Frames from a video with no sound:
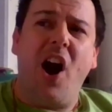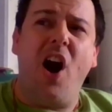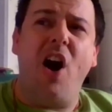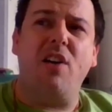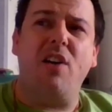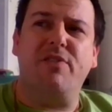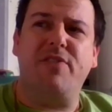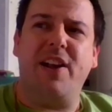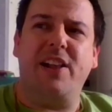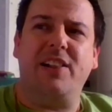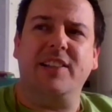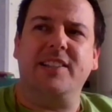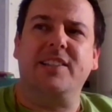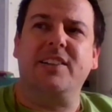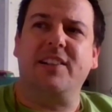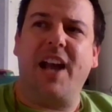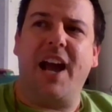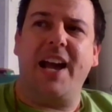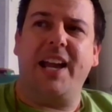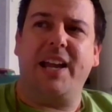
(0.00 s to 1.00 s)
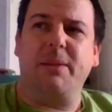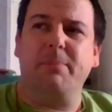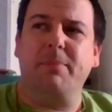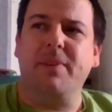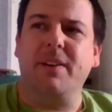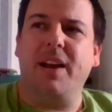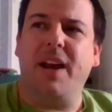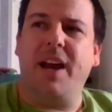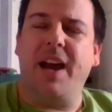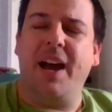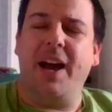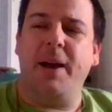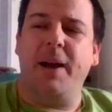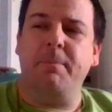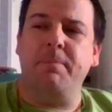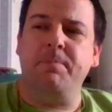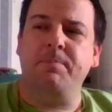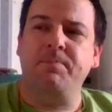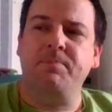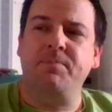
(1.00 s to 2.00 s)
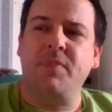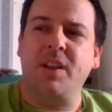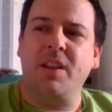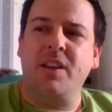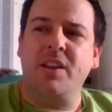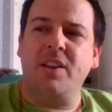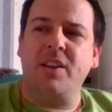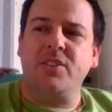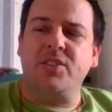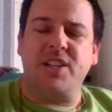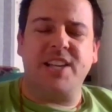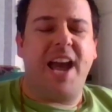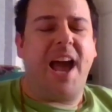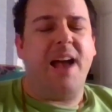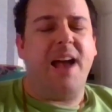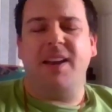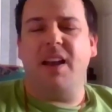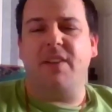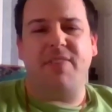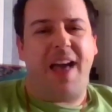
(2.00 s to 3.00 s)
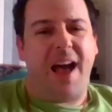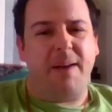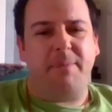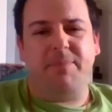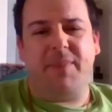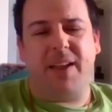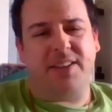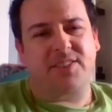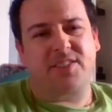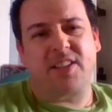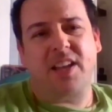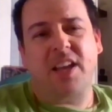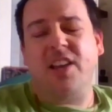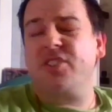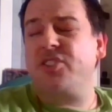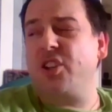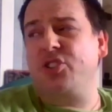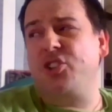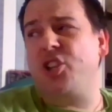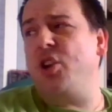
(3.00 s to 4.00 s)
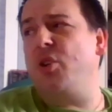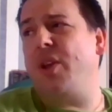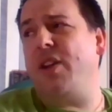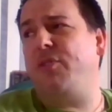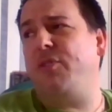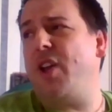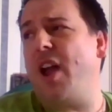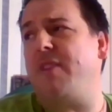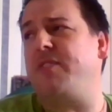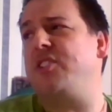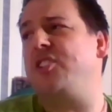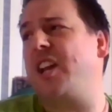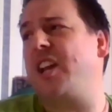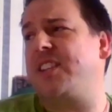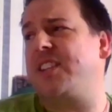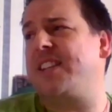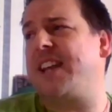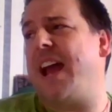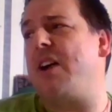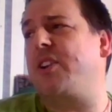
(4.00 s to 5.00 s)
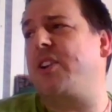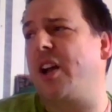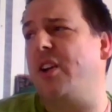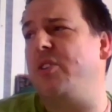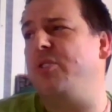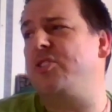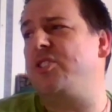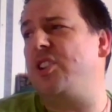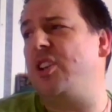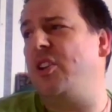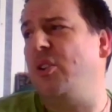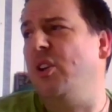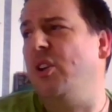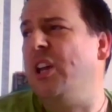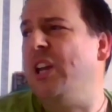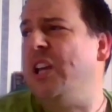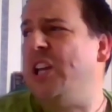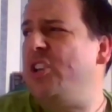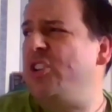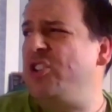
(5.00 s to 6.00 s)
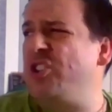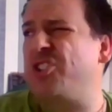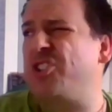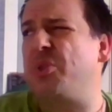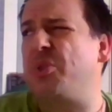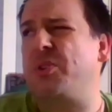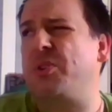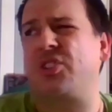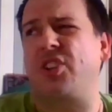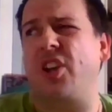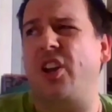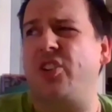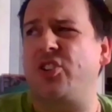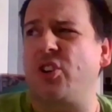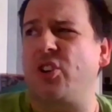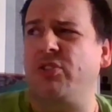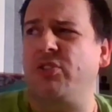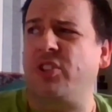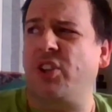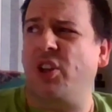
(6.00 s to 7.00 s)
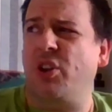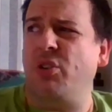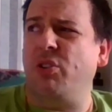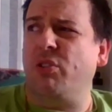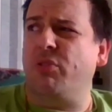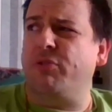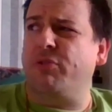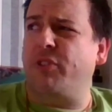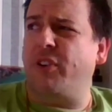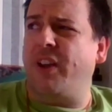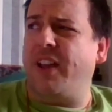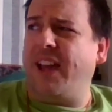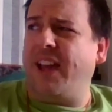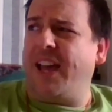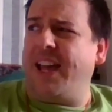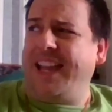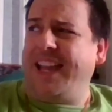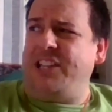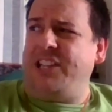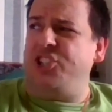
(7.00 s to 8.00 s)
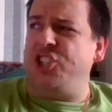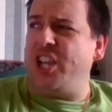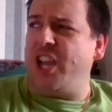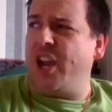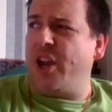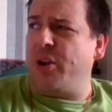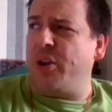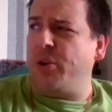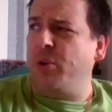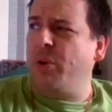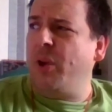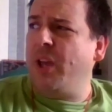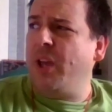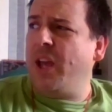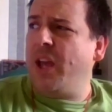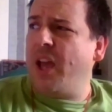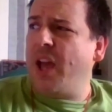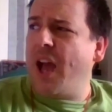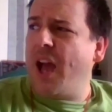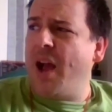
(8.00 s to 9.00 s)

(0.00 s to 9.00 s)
heartfelt little game. So yeah, love that. If you haven't checked it out, just do a search on Google for Itch.io